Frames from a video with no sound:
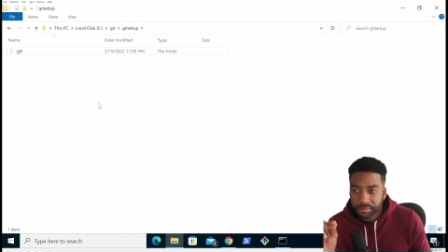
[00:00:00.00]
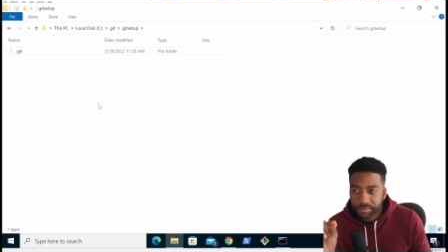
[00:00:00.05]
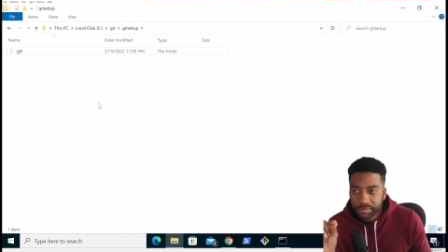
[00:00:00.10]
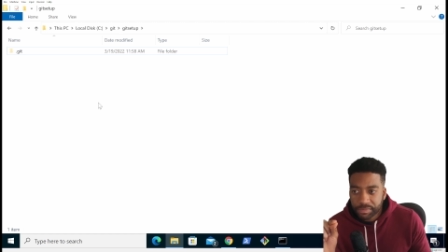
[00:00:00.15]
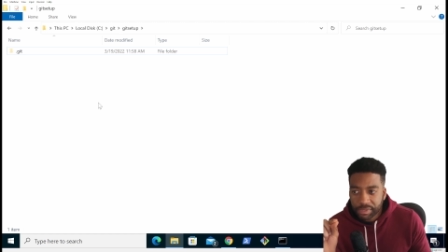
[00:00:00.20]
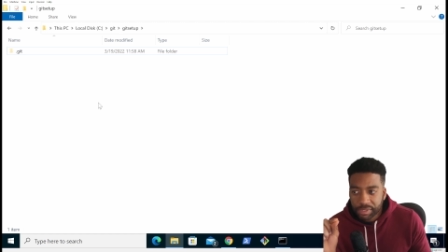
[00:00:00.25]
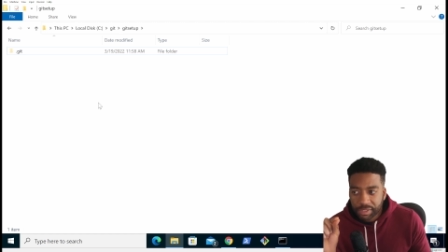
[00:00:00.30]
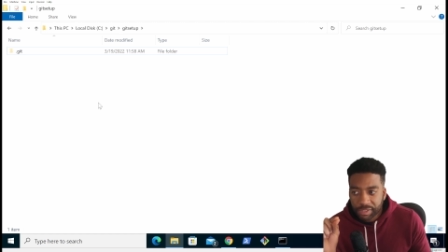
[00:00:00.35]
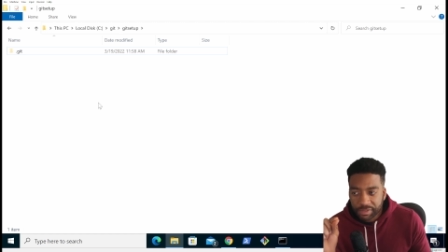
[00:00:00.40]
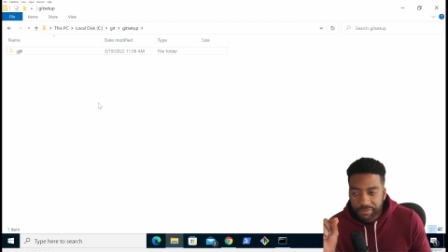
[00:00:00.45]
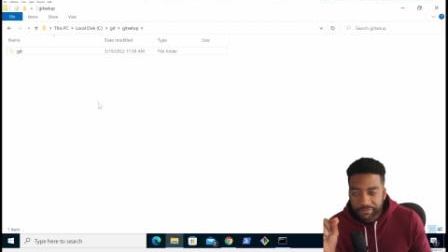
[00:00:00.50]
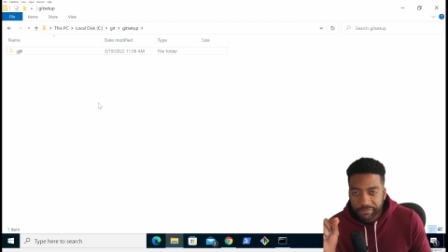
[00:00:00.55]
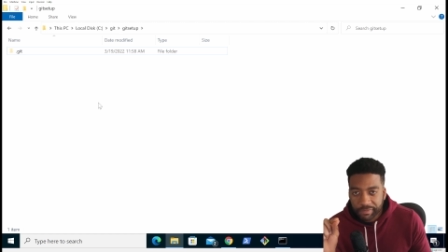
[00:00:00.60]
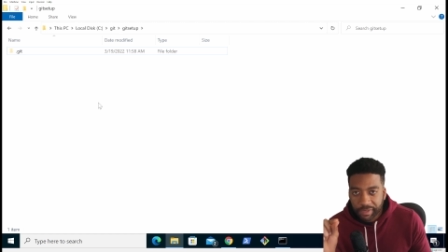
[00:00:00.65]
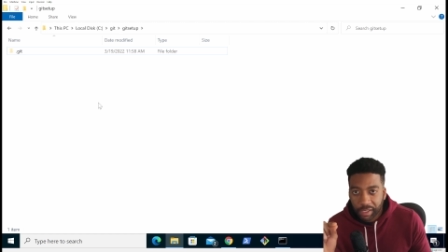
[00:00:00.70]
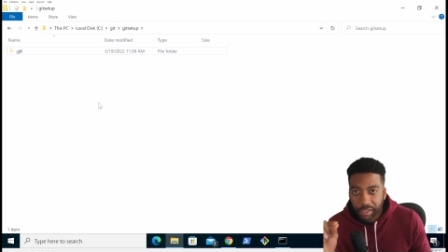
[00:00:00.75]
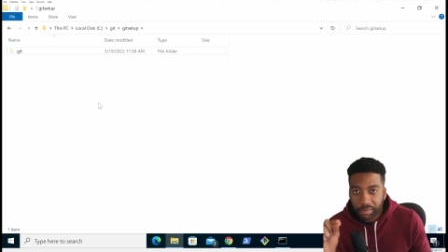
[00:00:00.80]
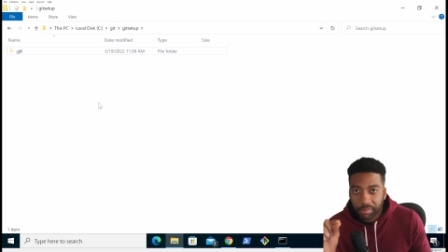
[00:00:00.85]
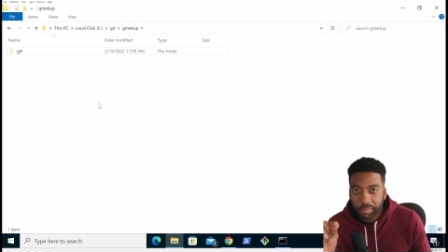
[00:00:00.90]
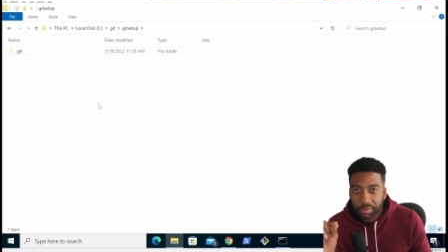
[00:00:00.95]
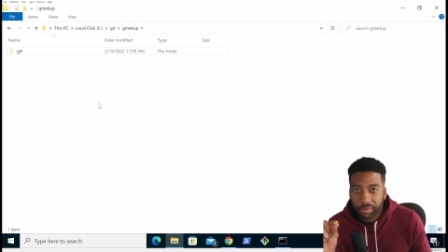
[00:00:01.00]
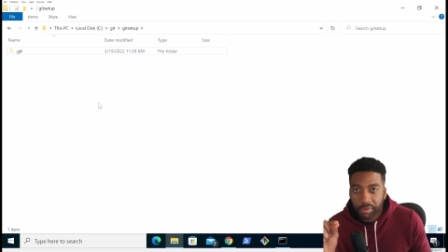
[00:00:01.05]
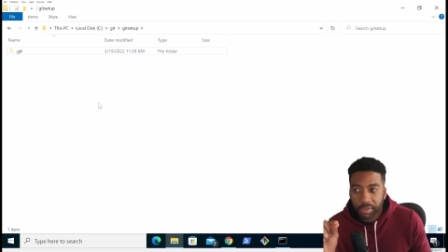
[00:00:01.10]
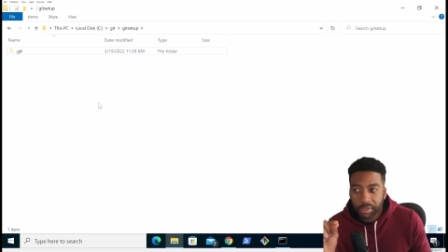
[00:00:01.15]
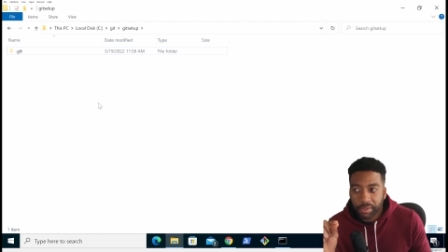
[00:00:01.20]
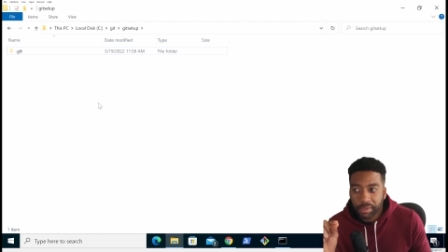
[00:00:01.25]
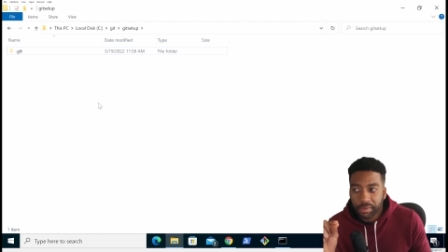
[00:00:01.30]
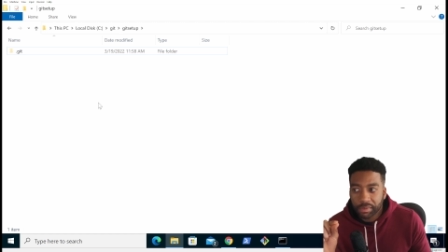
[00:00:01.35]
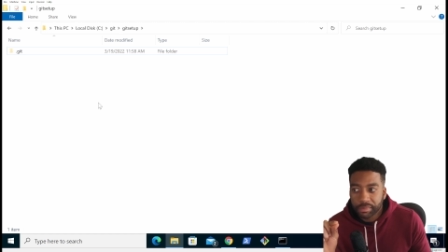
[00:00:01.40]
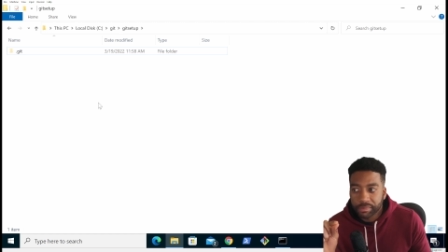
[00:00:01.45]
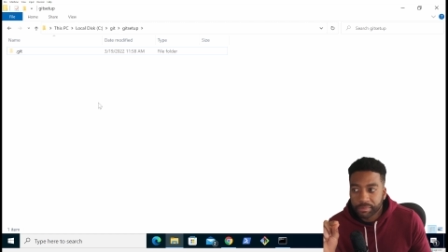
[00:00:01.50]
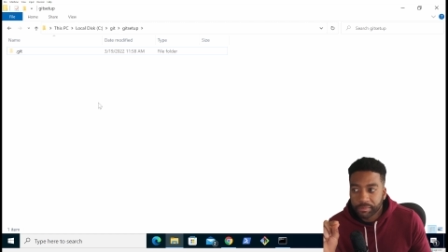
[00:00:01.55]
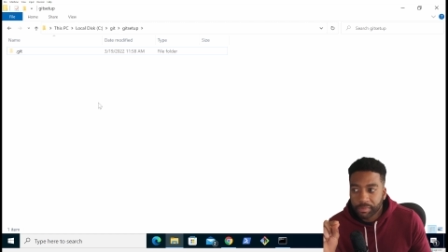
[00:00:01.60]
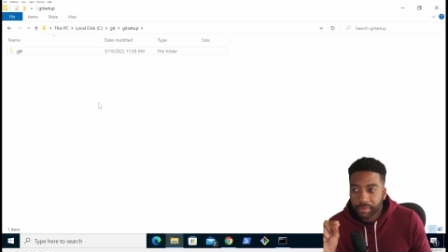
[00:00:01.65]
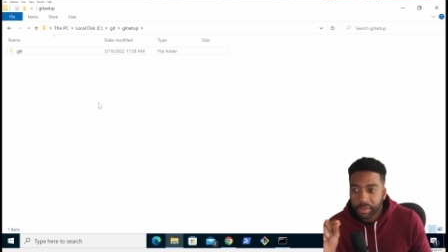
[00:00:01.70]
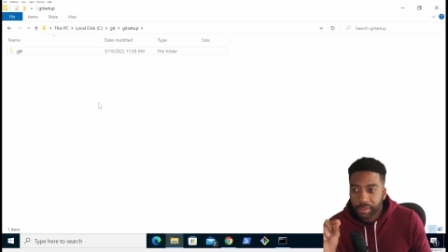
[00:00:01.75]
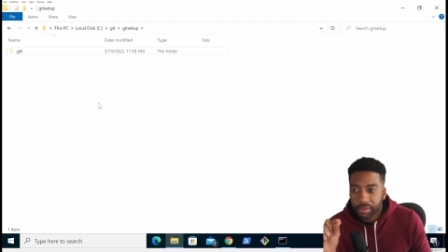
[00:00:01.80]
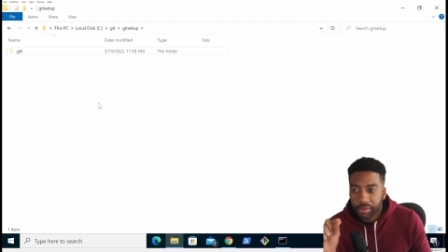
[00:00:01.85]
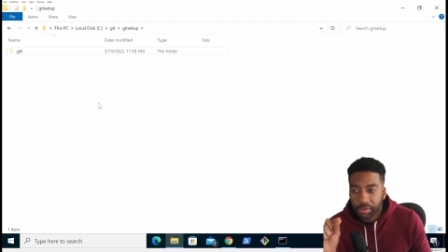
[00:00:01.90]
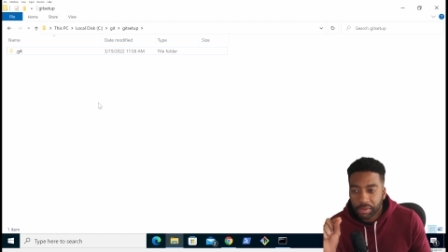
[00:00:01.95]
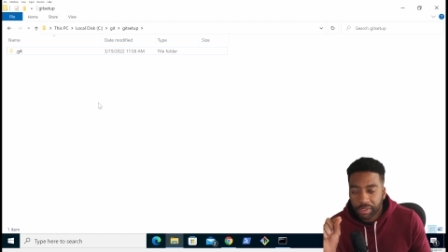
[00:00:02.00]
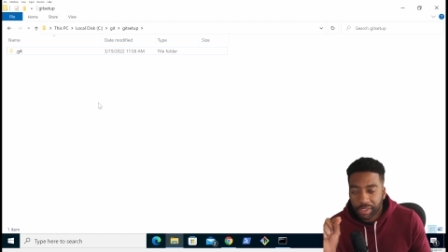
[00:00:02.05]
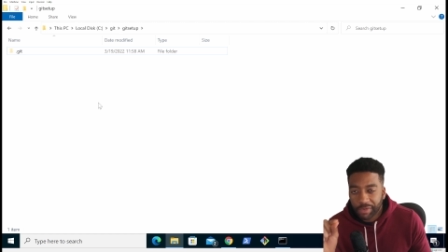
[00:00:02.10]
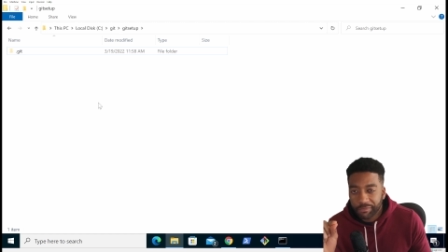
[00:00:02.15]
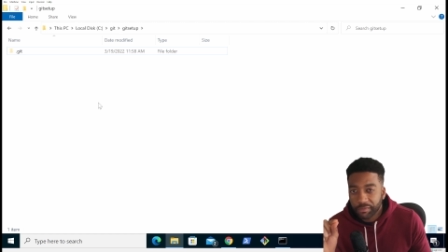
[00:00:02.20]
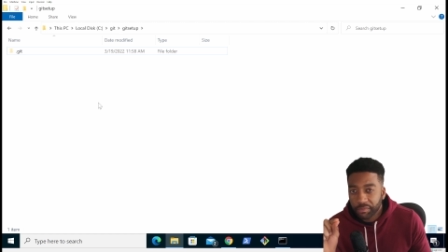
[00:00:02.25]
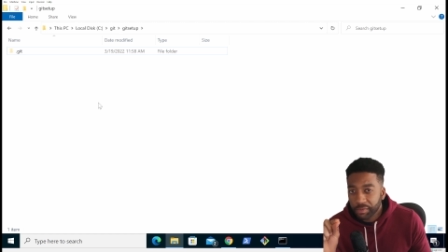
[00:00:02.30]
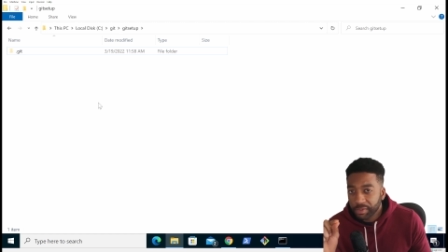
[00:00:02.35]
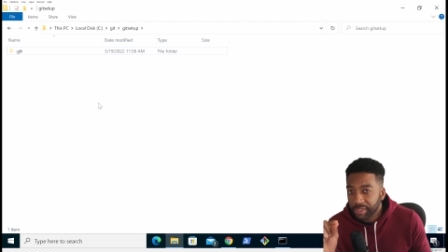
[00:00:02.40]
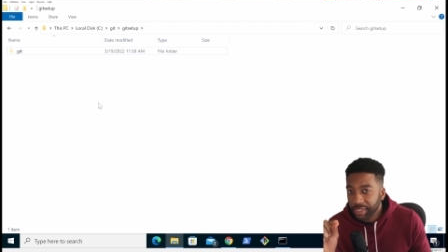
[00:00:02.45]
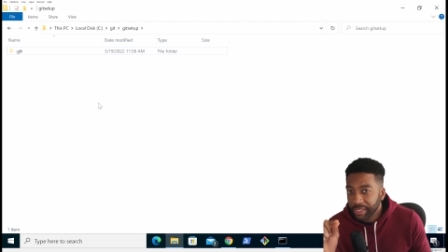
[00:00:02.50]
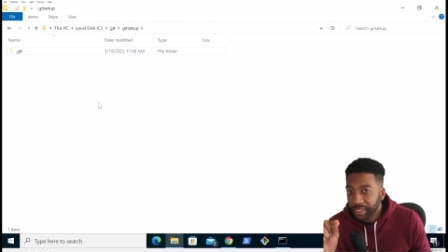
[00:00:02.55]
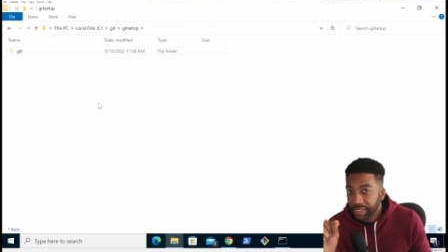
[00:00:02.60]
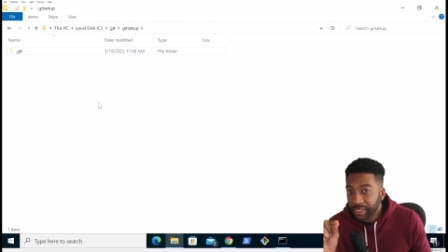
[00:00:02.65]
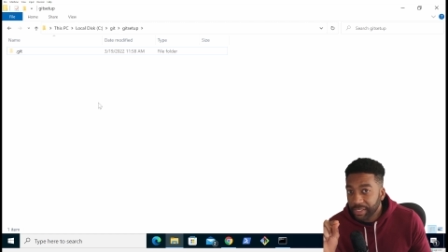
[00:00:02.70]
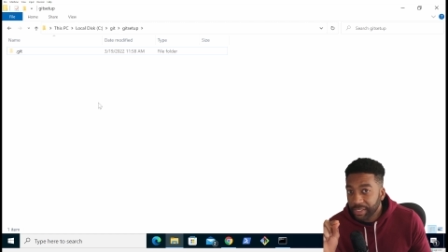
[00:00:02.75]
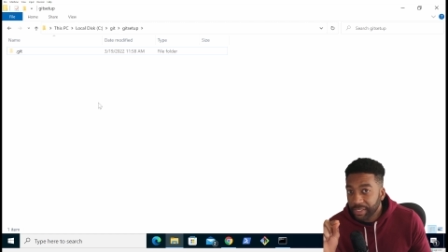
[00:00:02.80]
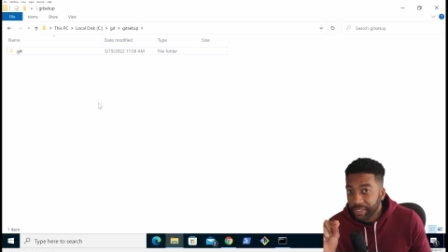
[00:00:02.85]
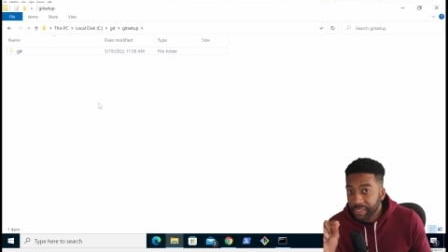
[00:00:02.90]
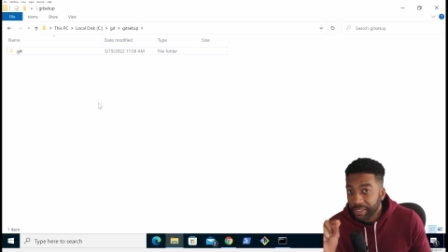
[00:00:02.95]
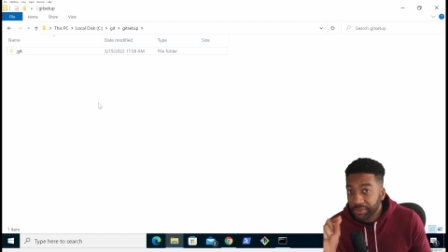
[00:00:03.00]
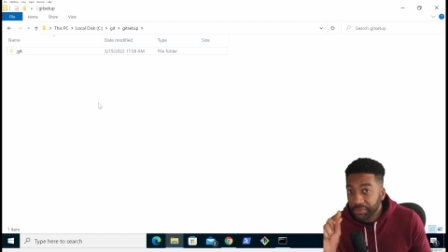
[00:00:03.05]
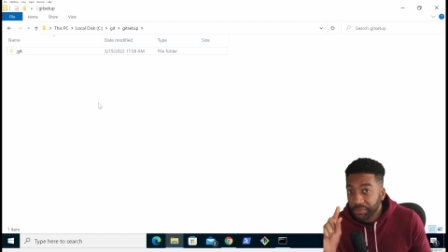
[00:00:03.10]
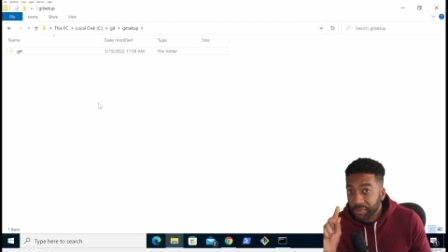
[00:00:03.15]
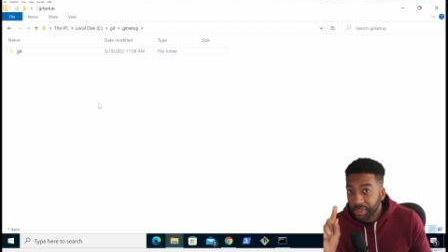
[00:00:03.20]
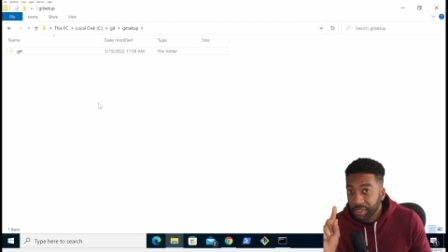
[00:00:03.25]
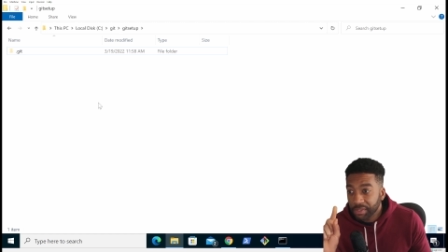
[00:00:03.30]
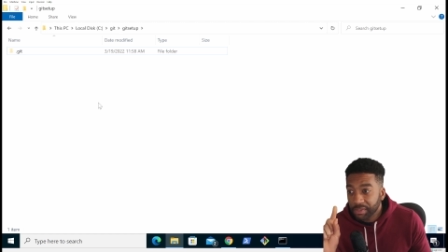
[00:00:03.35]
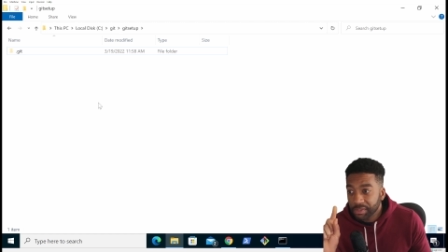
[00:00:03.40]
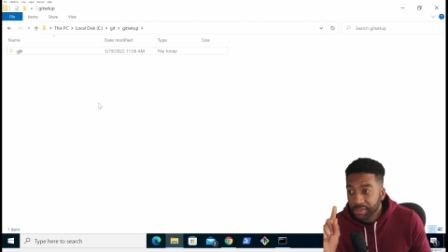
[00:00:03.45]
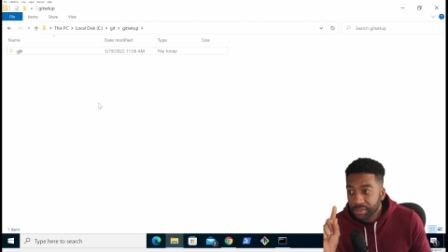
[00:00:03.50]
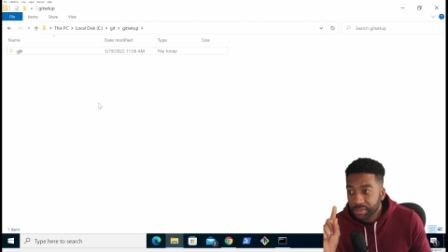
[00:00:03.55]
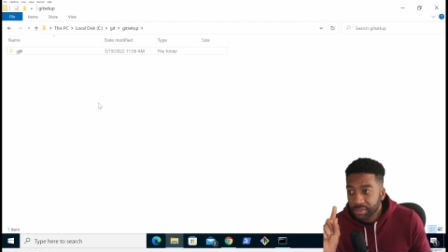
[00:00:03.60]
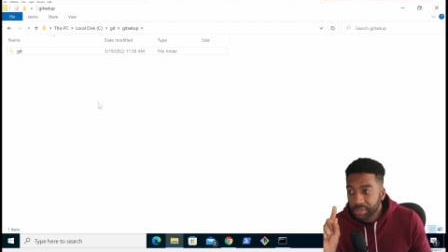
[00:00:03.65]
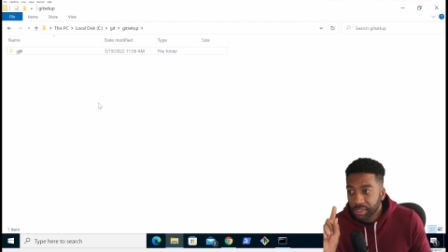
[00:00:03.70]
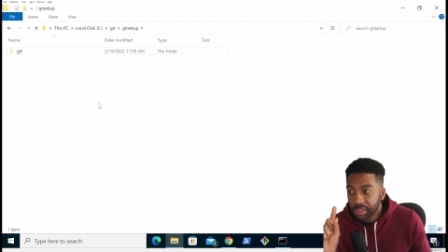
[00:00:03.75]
It's very important. You only have to run that git init once,